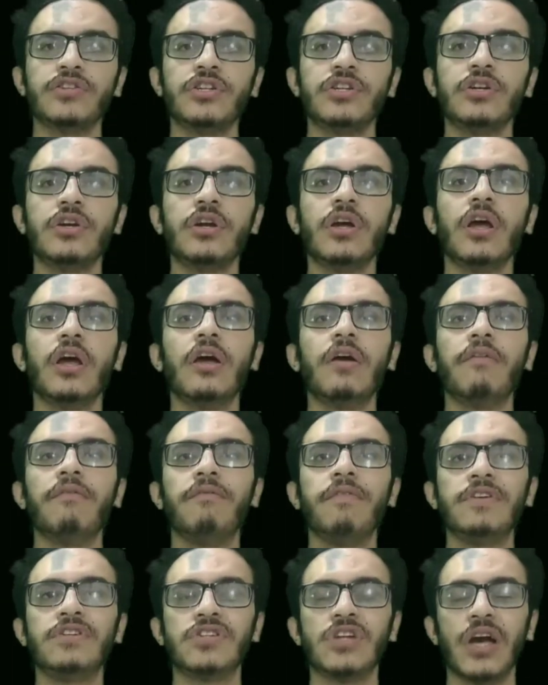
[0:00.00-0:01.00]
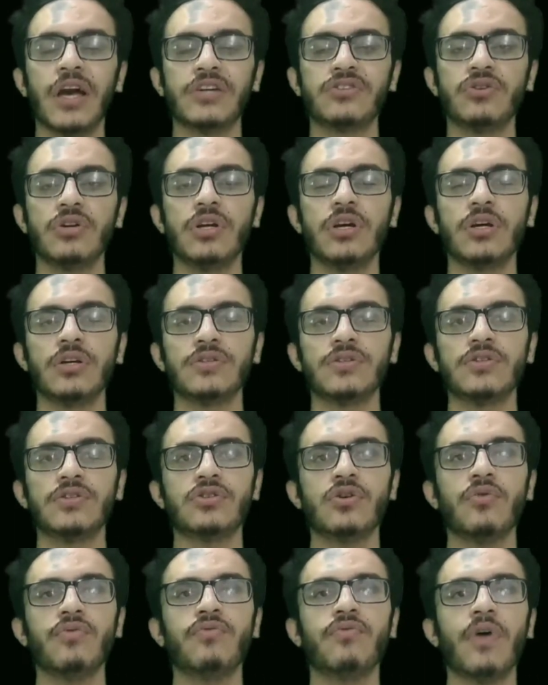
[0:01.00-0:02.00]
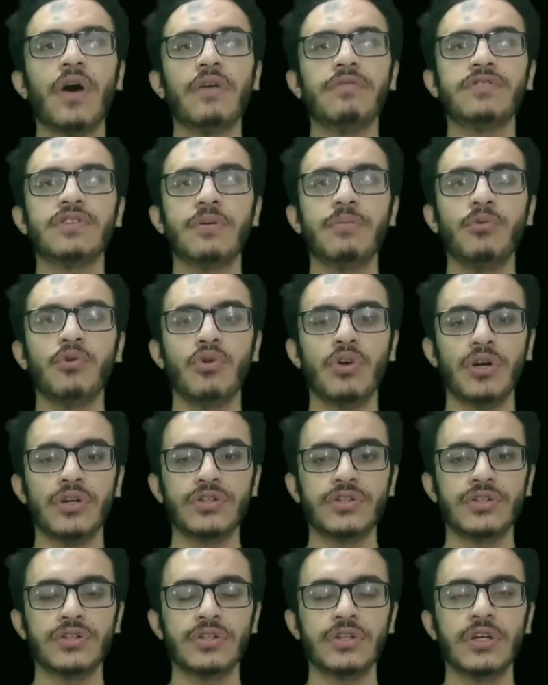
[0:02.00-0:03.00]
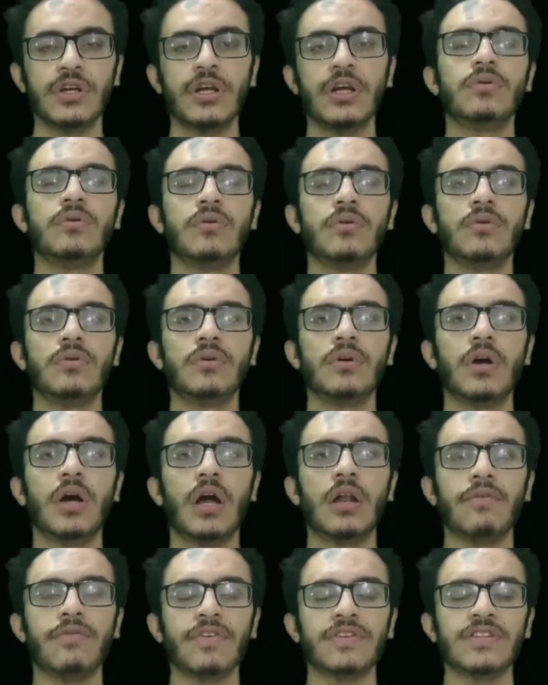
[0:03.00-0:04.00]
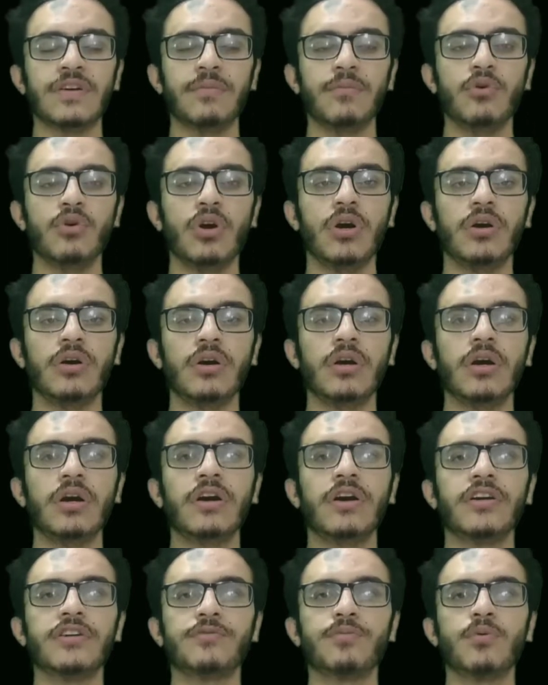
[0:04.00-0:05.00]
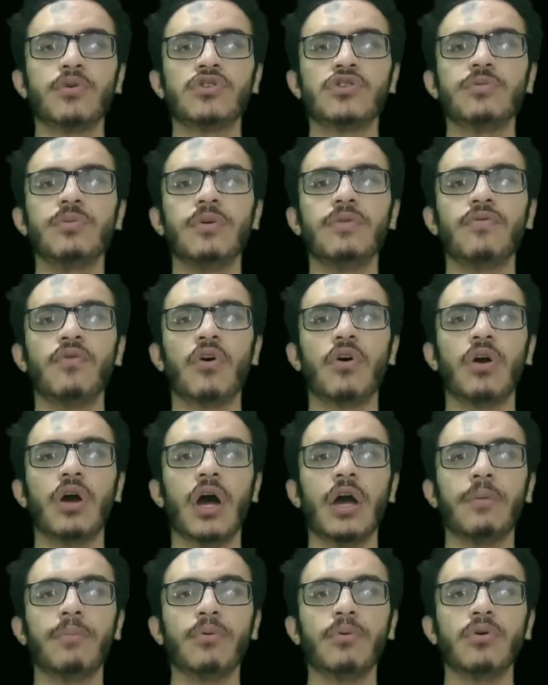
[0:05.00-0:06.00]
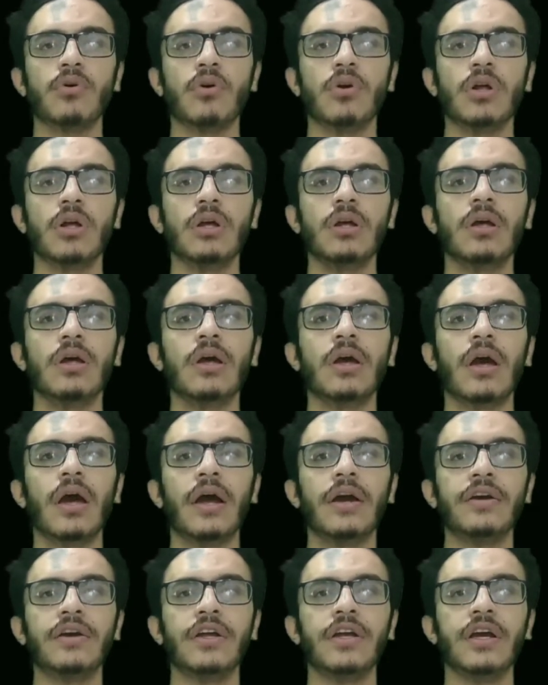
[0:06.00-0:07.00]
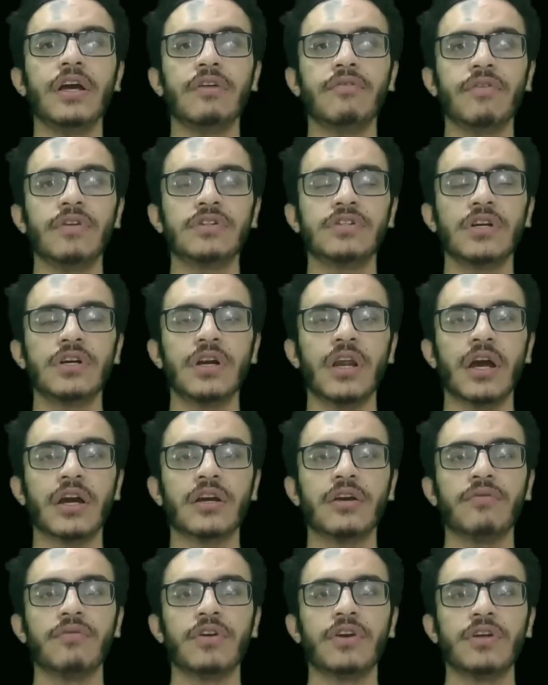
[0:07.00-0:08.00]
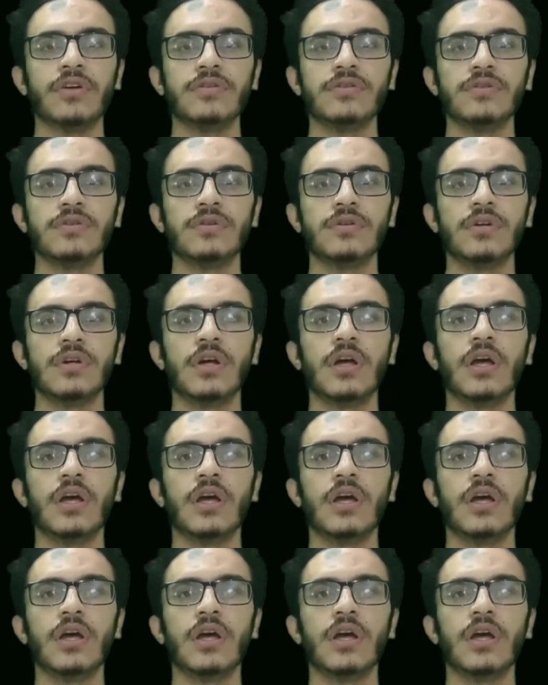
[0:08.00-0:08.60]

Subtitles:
acid, which actually consists of 5 subunits. Alpha subunit responsible for hypotonic anticonvulsant activities.